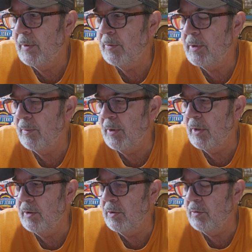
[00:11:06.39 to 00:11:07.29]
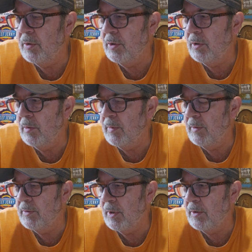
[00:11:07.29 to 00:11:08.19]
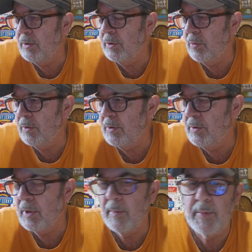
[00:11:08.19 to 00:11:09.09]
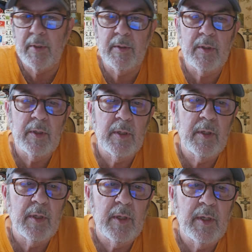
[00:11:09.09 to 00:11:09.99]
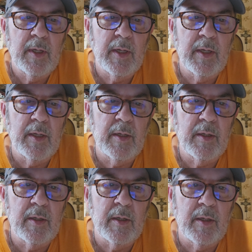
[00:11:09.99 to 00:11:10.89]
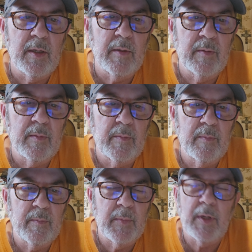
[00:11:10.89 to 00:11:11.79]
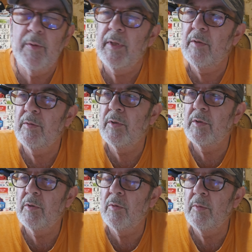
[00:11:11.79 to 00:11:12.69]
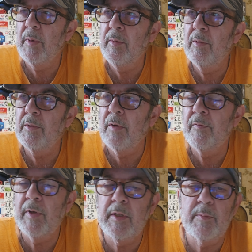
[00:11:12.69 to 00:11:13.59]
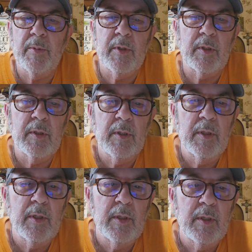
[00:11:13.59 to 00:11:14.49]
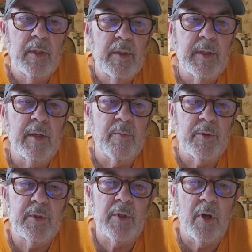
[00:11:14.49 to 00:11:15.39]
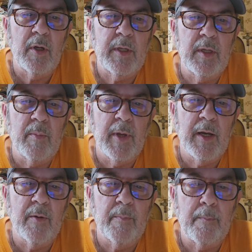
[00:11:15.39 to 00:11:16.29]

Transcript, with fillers: there was something on YouTube, it was on the shorts or something, and uh, I don't think it was the shorts, maybe it was on Facebook, that was talking about